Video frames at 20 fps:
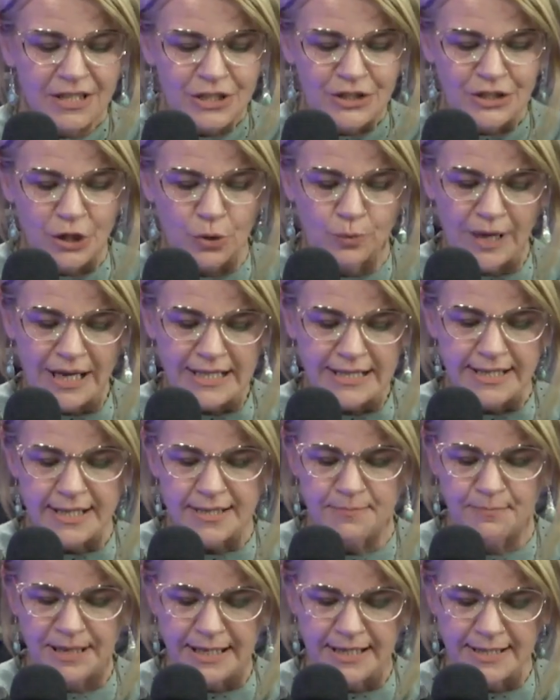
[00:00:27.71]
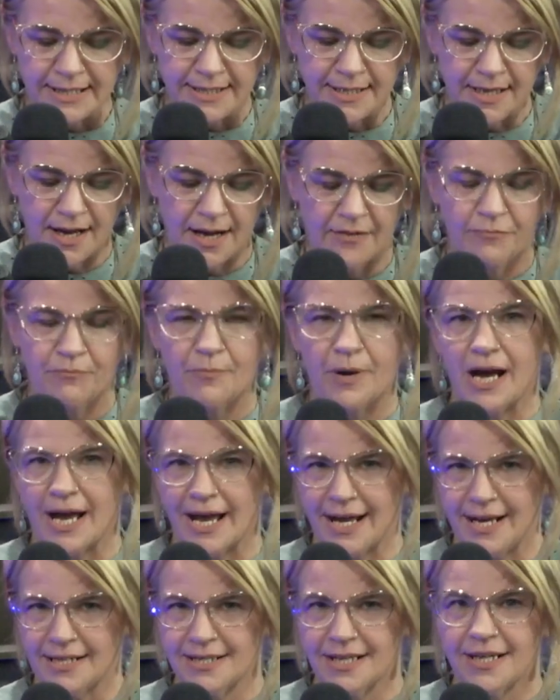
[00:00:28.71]
So, rest and peace of
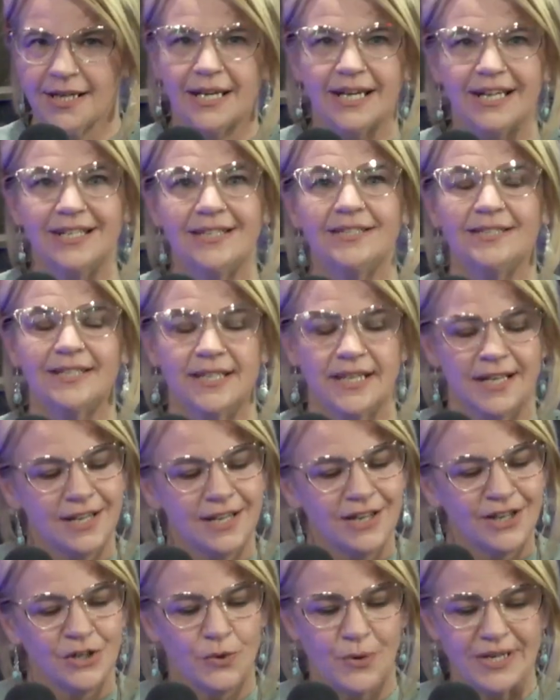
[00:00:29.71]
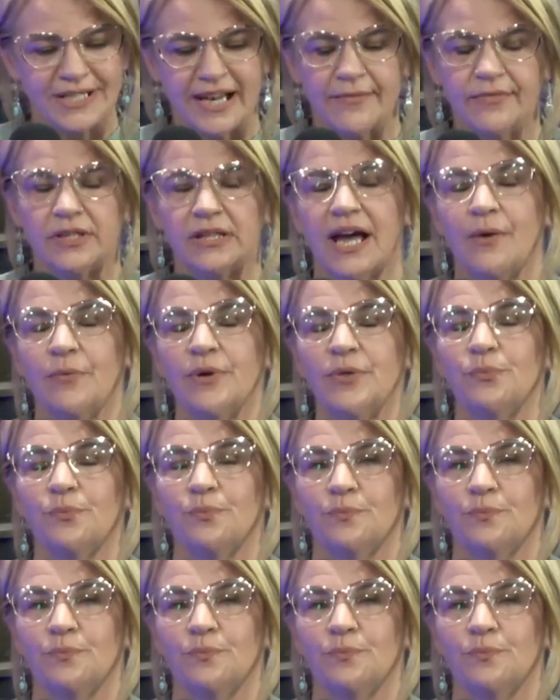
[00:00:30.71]
mind is going to have a lot with,